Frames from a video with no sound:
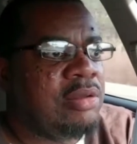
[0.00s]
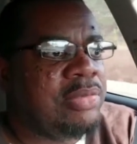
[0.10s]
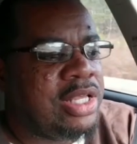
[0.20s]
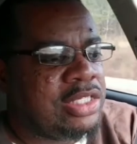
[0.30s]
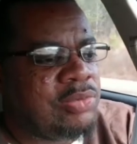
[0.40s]

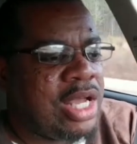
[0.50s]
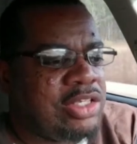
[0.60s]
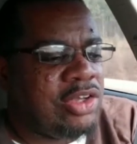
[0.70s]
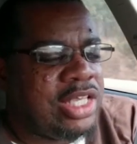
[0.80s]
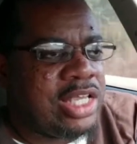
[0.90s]
because while
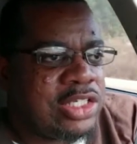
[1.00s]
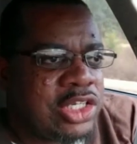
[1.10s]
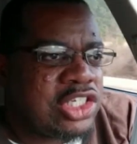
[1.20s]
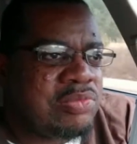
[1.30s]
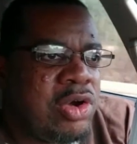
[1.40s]
your kids are
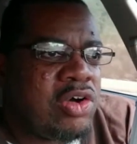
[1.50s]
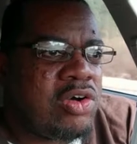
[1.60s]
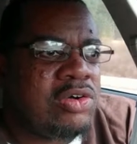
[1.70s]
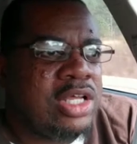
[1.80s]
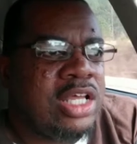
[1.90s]

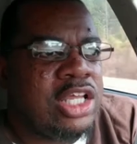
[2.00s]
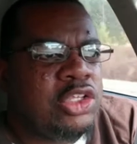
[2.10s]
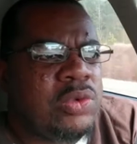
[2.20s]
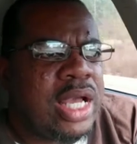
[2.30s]
small, you